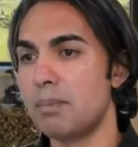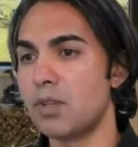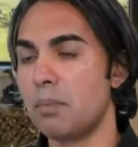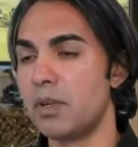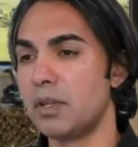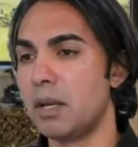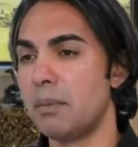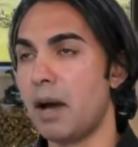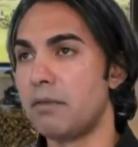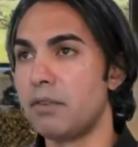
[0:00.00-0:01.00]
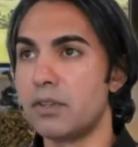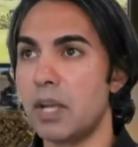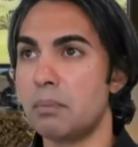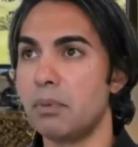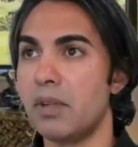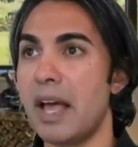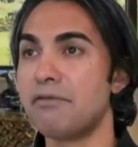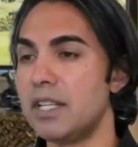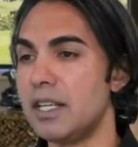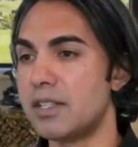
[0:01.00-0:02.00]
So I'm thinking about, for example,
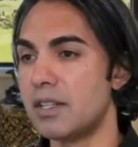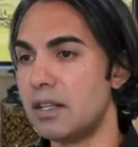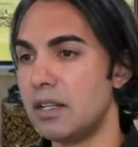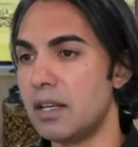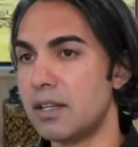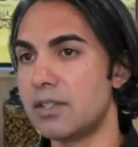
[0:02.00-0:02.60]
FDs in India.